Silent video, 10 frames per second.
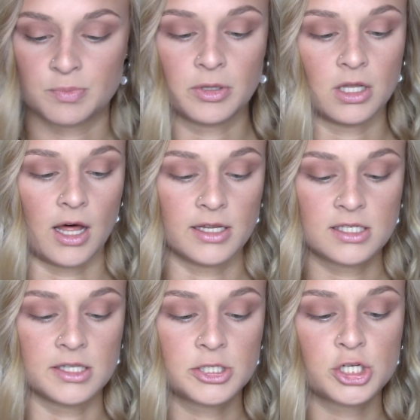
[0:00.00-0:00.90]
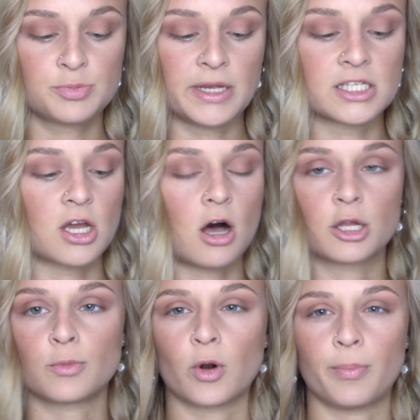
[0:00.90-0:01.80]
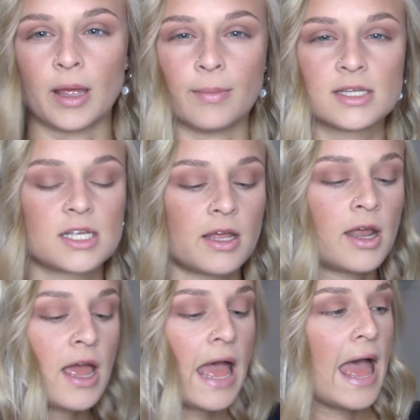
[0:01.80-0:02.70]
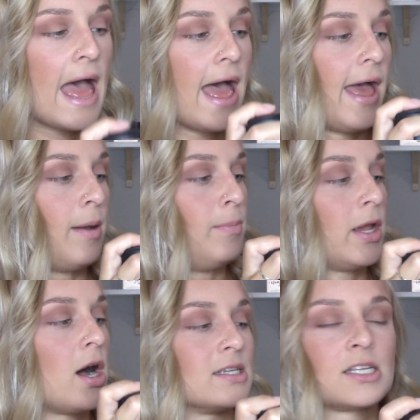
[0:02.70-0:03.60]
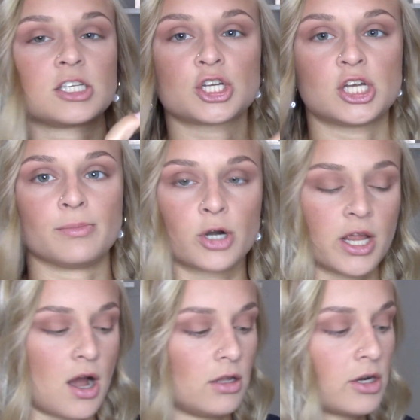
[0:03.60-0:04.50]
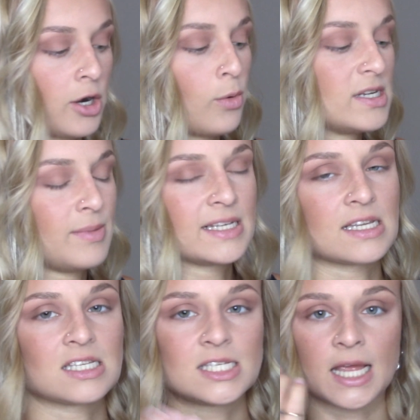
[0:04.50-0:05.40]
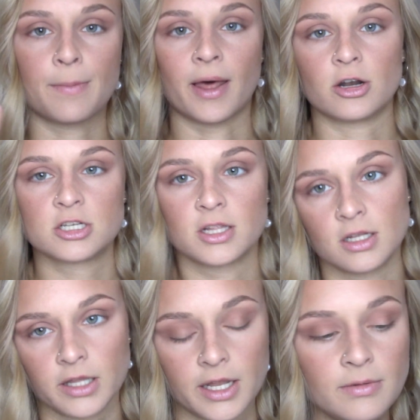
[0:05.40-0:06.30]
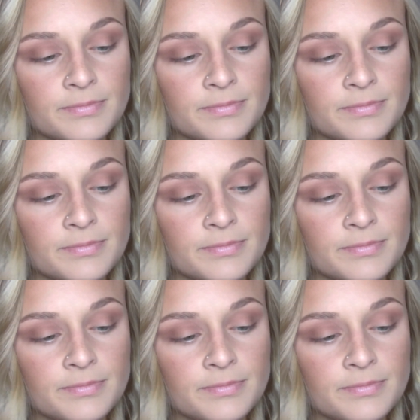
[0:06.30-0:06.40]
Plus. This just makes the color more pigmented, and because it's a shimmery color, it always makes it stick better to the lid.